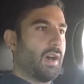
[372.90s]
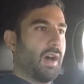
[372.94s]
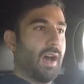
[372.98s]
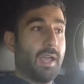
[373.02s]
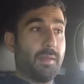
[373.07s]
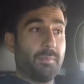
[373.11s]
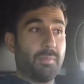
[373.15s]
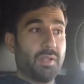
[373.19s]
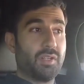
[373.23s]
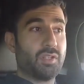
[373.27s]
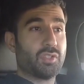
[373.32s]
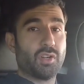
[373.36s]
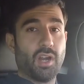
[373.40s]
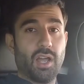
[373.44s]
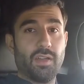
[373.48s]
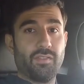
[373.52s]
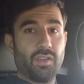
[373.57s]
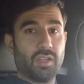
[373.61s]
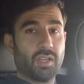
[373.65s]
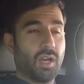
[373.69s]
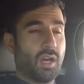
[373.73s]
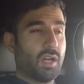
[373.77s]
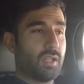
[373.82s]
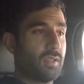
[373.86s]
I'd been
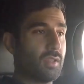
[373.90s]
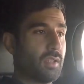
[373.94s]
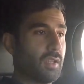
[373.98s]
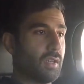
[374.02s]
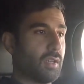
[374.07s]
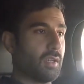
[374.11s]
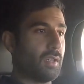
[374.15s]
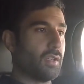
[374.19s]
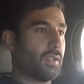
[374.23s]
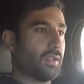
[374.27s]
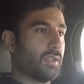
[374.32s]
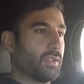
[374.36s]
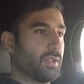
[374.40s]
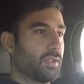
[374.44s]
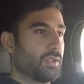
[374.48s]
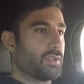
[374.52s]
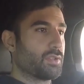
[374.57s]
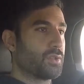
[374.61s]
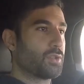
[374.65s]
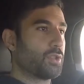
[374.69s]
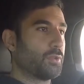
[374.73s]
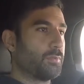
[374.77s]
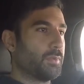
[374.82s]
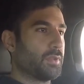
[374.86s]
driving on the
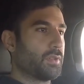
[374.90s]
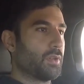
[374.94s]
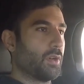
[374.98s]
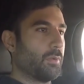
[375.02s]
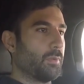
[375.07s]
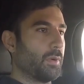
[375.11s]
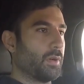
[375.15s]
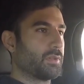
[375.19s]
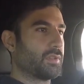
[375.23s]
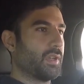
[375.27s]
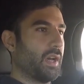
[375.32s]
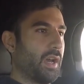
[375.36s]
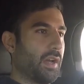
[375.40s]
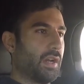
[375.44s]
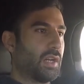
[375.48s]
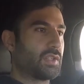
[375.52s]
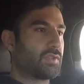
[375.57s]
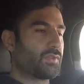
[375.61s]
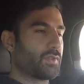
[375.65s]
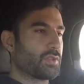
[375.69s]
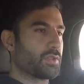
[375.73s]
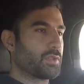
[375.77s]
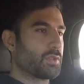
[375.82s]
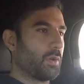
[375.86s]
Sumitomo tires
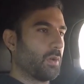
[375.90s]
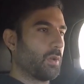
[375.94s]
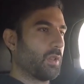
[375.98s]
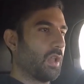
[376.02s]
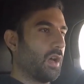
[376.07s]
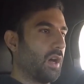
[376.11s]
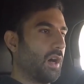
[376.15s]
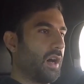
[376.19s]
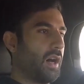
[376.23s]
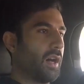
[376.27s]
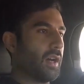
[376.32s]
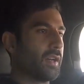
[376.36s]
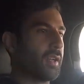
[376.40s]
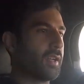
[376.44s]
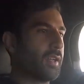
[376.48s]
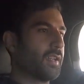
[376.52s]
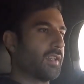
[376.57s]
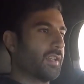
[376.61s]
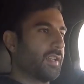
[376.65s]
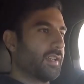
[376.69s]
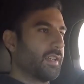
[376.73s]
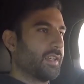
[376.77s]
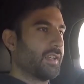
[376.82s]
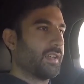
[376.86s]
for so long,
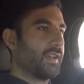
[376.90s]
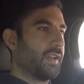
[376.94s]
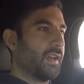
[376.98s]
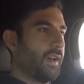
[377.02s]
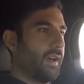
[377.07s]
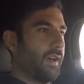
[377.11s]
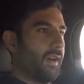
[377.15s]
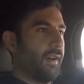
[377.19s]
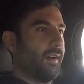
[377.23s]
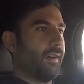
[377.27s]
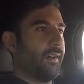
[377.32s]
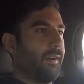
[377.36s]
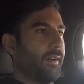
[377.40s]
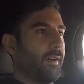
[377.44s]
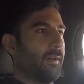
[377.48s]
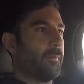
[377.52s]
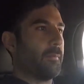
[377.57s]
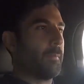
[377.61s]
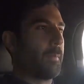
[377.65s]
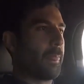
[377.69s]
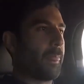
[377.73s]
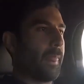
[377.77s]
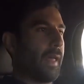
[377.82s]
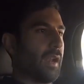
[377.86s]

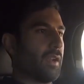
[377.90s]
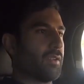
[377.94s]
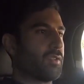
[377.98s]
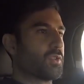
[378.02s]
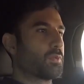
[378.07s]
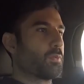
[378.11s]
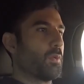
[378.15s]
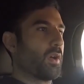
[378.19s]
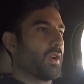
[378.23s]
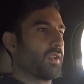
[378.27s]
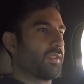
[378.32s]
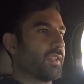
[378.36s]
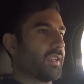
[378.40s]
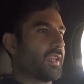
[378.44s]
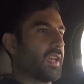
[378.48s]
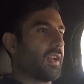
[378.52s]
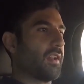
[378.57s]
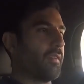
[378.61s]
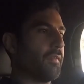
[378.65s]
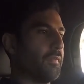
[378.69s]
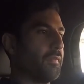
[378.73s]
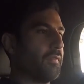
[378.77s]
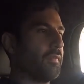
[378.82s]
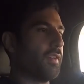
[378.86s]
and I just wanted to get a
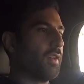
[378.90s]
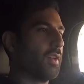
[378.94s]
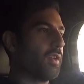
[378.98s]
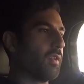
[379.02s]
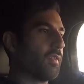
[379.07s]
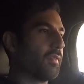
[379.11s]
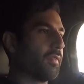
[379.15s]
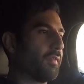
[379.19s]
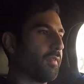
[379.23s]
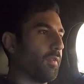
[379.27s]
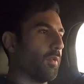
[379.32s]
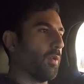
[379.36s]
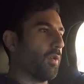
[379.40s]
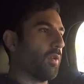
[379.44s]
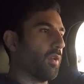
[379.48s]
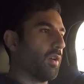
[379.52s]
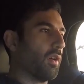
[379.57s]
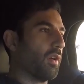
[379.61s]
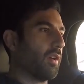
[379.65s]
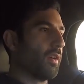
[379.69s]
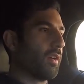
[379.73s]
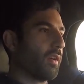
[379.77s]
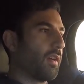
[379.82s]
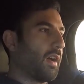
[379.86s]
feel for
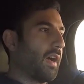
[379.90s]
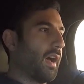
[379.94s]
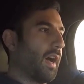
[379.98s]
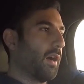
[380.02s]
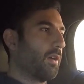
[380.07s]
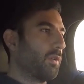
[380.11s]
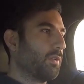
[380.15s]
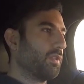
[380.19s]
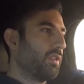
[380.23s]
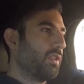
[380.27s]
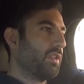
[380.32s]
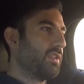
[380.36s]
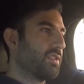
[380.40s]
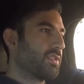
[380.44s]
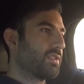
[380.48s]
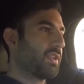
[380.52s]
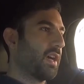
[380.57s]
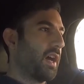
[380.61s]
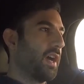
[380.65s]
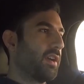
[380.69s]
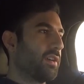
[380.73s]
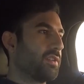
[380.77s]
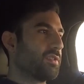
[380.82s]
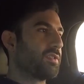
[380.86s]
how these
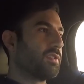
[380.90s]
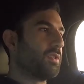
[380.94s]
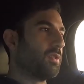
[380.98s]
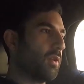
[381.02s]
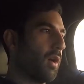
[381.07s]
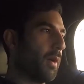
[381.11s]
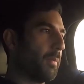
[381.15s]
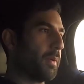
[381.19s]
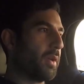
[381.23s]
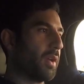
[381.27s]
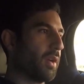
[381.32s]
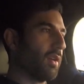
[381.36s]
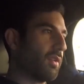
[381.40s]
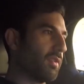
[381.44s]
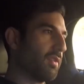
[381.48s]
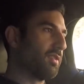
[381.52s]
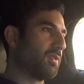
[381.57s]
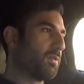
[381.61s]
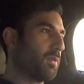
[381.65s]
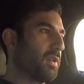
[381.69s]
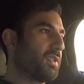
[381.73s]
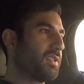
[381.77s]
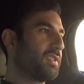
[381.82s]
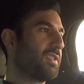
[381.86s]
tires do up here in the
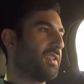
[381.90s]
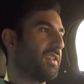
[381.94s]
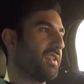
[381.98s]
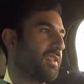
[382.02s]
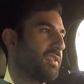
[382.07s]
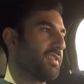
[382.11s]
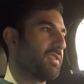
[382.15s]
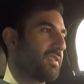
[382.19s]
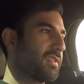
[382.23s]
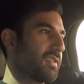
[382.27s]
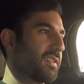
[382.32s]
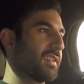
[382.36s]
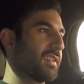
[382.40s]
twisties.